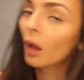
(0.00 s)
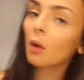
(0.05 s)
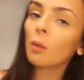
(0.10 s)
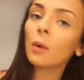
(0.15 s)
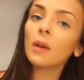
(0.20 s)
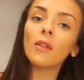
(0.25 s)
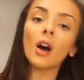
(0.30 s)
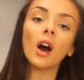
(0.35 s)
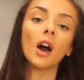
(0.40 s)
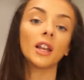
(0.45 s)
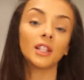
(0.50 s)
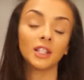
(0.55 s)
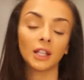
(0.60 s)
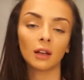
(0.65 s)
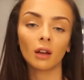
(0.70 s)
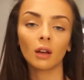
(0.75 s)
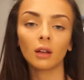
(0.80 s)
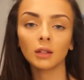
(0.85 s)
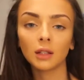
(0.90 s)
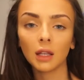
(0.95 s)
With
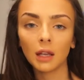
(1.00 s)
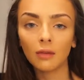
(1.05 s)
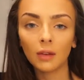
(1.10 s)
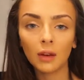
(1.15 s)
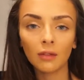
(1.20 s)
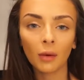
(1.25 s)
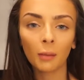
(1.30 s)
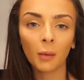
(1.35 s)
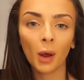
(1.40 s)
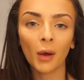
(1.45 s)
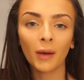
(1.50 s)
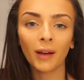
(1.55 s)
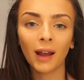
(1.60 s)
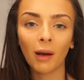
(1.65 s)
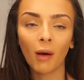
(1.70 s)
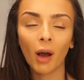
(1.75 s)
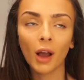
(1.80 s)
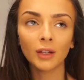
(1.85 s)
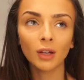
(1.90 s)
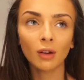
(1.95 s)
eyeshadows, even if I'm going
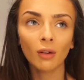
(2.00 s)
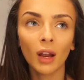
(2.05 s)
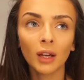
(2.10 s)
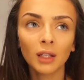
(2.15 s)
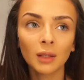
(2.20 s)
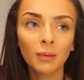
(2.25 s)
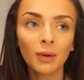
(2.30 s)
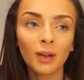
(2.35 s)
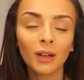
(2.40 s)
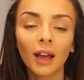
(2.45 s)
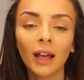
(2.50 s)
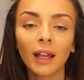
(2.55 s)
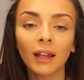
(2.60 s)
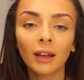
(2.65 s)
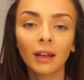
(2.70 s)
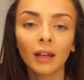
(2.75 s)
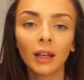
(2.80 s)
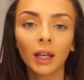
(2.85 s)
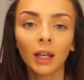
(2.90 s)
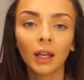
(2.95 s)
out, I don't like to put like
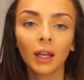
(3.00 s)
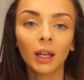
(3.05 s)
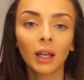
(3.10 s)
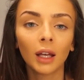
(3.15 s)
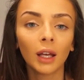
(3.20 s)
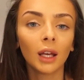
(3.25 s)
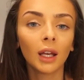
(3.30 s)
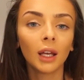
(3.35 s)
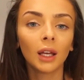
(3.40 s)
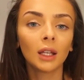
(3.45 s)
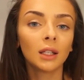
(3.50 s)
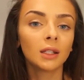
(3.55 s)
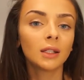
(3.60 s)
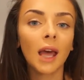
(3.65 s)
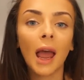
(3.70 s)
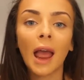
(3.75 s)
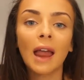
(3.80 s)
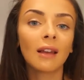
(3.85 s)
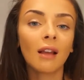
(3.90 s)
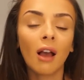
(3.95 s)

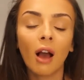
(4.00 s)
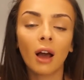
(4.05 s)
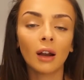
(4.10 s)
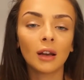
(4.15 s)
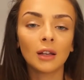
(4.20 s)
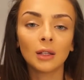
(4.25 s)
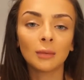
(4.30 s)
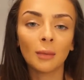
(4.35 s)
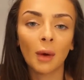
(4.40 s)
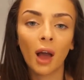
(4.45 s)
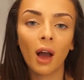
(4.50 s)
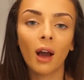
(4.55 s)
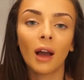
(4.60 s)
10 colours on my